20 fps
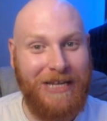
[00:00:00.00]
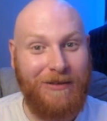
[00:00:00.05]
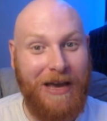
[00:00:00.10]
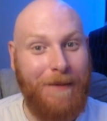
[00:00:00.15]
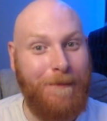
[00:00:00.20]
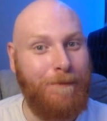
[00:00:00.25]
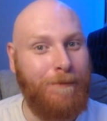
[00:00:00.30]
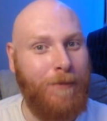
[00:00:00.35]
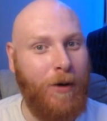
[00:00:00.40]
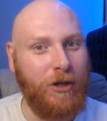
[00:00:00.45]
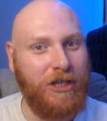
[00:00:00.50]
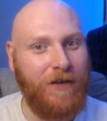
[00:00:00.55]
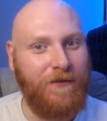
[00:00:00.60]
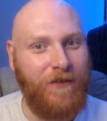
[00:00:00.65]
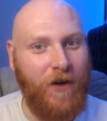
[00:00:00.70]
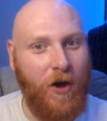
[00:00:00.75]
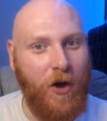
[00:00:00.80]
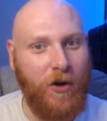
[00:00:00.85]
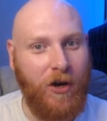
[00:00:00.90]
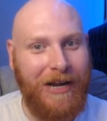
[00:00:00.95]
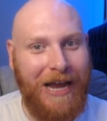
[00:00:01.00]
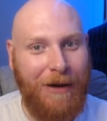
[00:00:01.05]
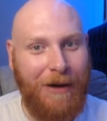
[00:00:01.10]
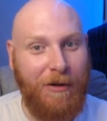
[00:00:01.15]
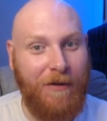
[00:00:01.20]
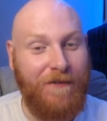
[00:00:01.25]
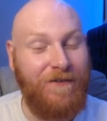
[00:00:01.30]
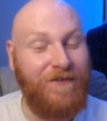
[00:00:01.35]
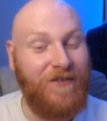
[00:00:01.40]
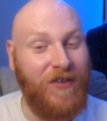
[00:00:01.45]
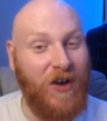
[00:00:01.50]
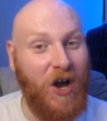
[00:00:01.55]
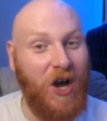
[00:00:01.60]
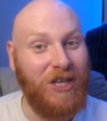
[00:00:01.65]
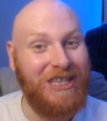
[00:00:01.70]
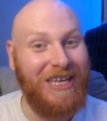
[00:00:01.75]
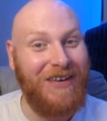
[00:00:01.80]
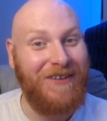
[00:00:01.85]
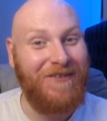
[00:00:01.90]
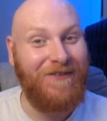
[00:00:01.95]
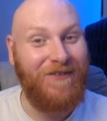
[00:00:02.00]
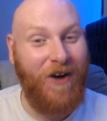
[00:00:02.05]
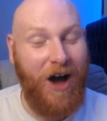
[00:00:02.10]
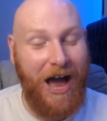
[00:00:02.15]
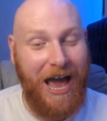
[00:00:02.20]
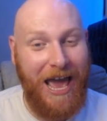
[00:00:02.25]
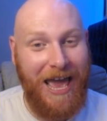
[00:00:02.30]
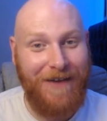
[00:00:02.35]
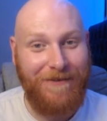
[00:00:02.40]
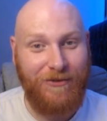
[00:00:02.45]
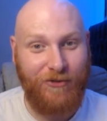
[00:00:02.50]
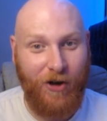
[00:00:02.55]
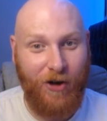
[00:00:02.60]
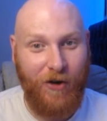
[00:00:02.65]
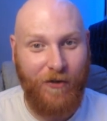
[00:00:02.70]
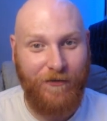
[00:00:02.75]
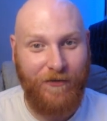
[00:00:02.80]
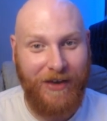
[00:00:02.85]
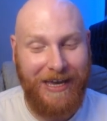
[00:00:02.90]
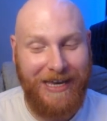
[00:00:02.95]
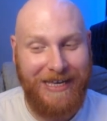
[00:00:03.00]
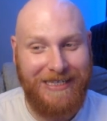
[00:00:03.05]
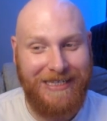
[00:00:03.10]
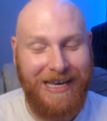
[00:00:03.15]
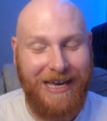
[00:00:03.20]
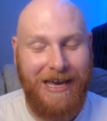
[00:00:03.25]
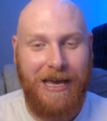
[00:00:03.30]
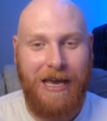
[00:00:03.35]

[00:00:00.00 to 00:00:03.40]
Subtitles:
we have Botafogo now with 35 trophies.